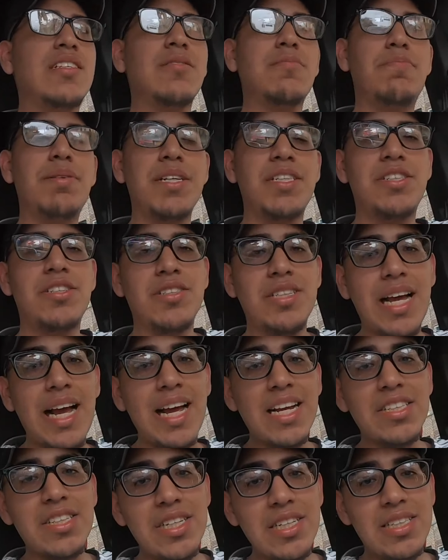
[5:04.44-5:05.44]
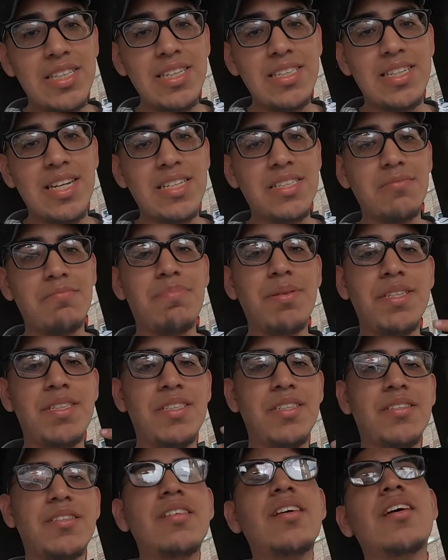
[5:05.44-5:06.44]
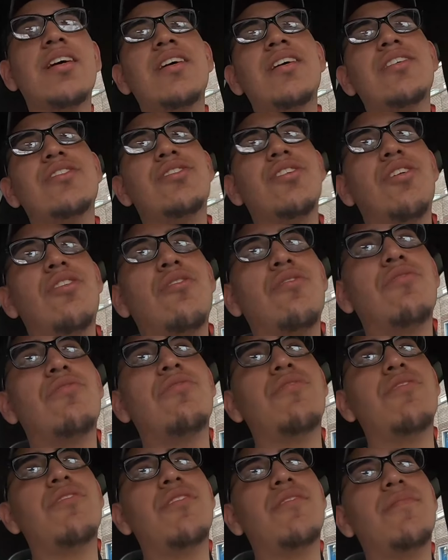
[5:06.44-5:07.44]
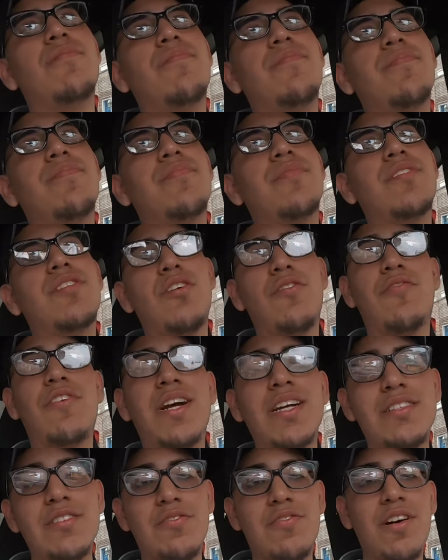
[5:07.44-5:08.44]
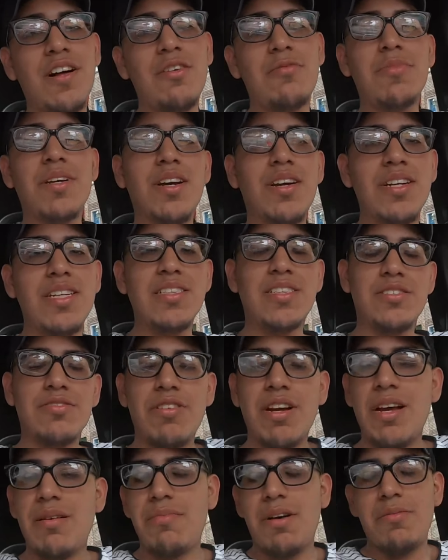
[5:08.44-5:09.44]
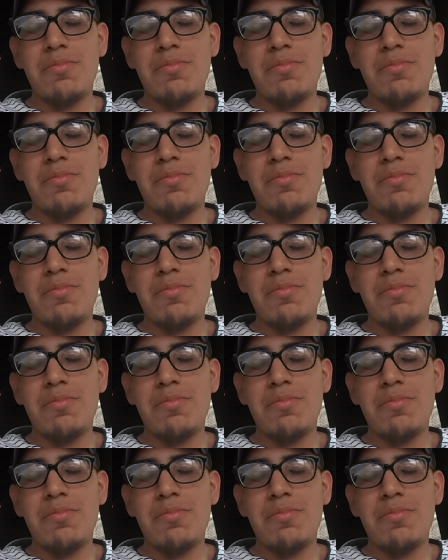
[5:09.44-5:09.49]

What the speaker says: some pictures. I actually did take some pictures, so don't forget to follow me on Instagram.